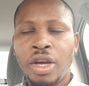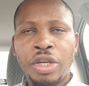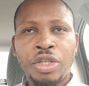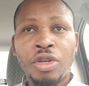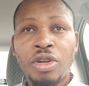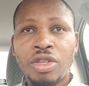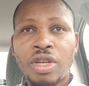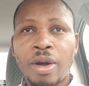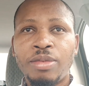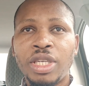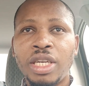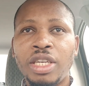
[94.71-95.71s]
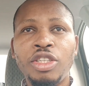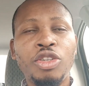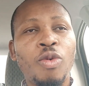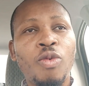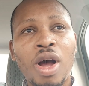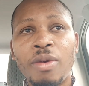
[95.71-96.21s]
you know something,
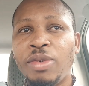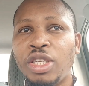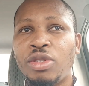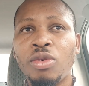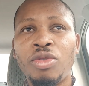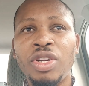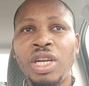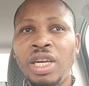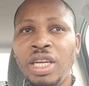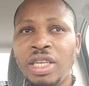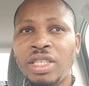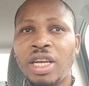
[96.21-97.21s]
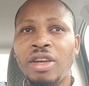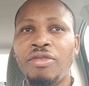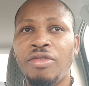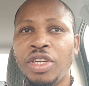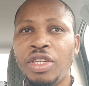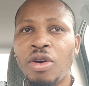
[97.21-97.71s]
you want me to release a
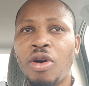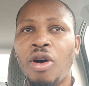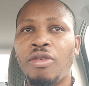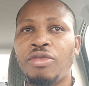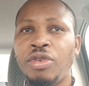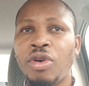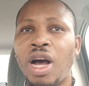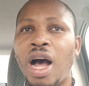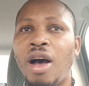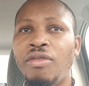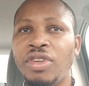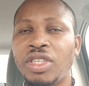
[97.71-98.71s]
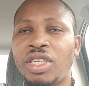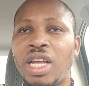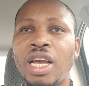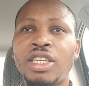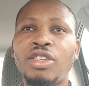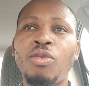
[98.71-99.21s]
video of you having
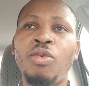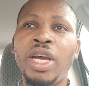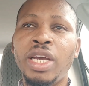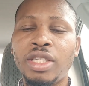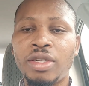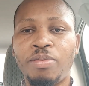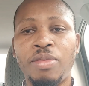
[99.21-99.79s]
sex with